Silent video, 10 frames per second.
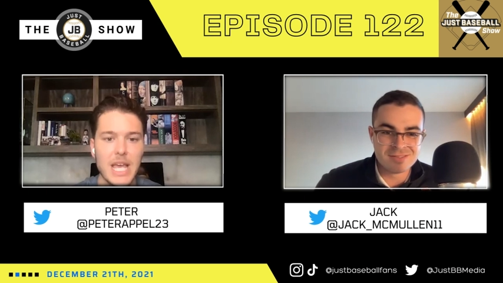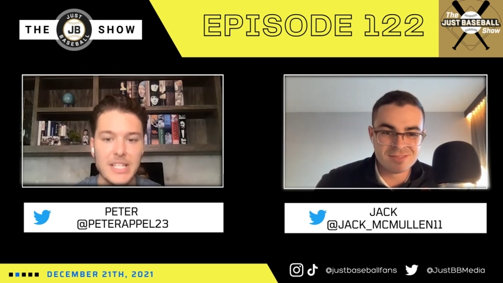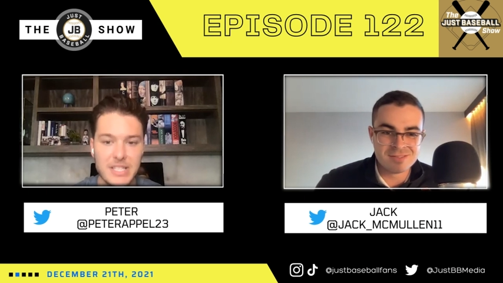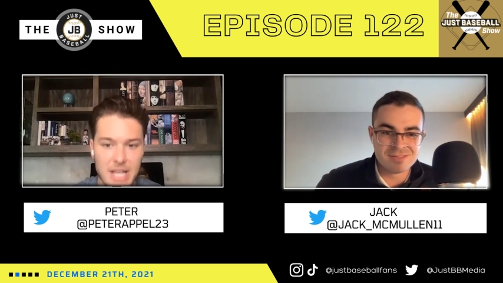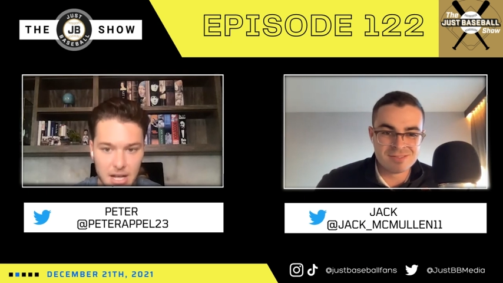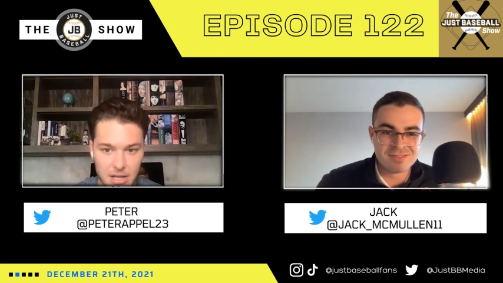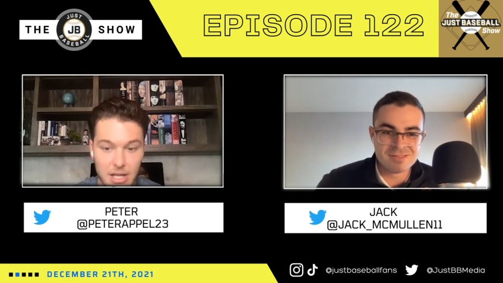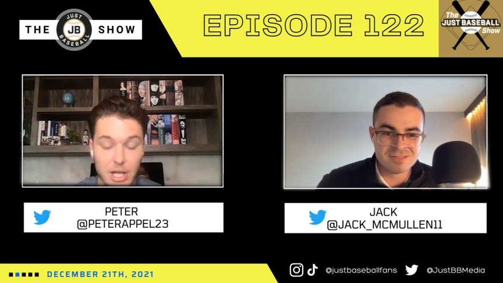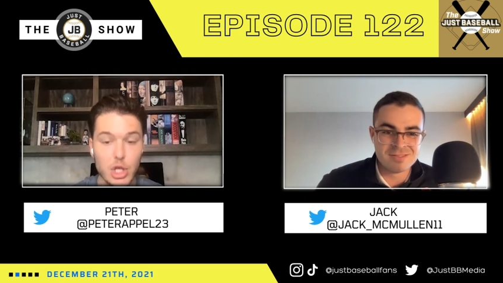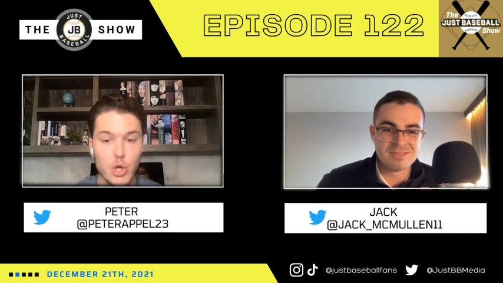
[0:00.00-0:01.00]
Speaker 1: Exactly. Like,
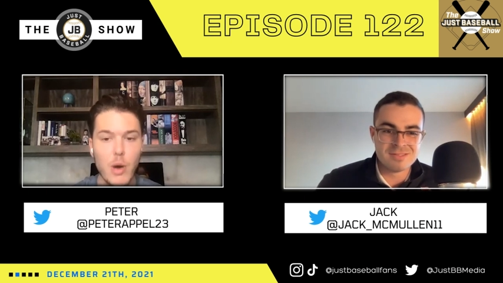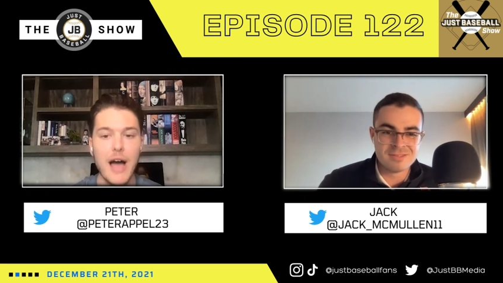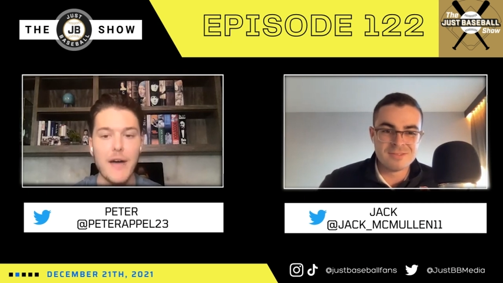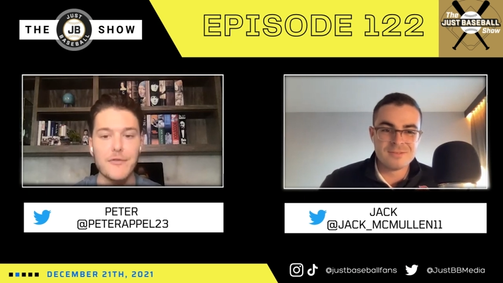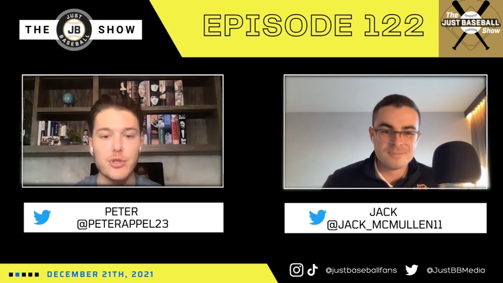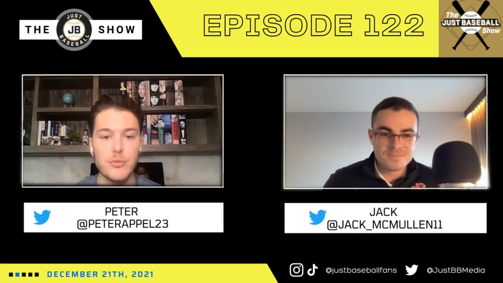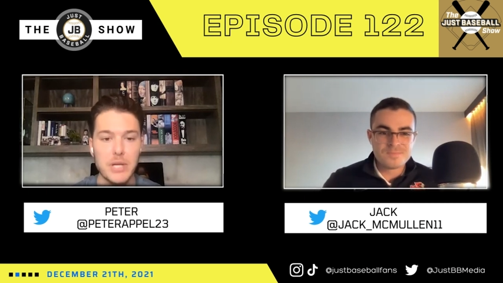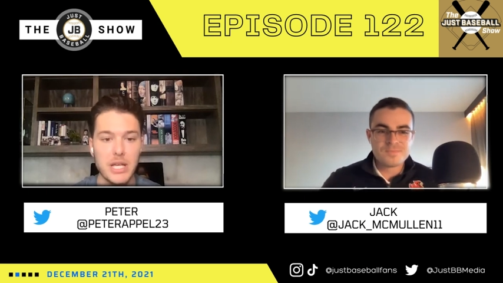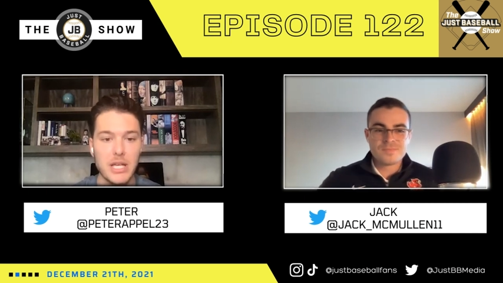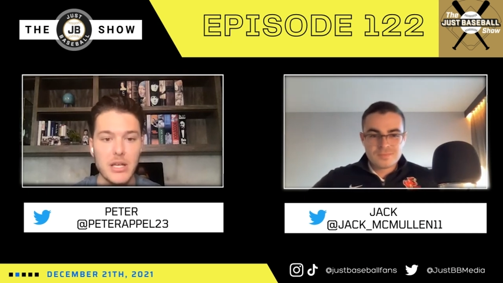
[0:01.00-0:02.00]
you have to
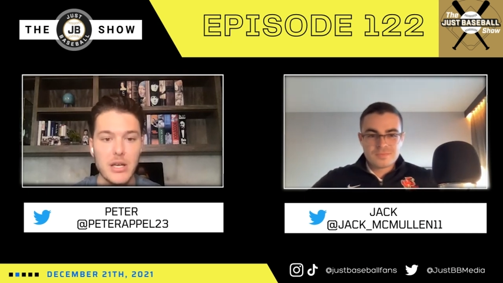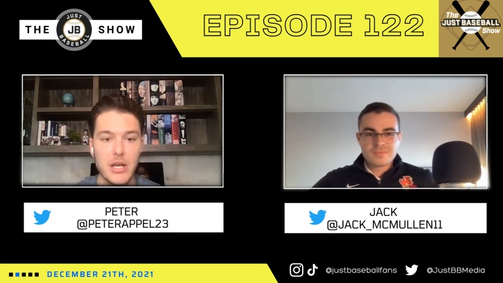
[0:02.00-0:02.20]
be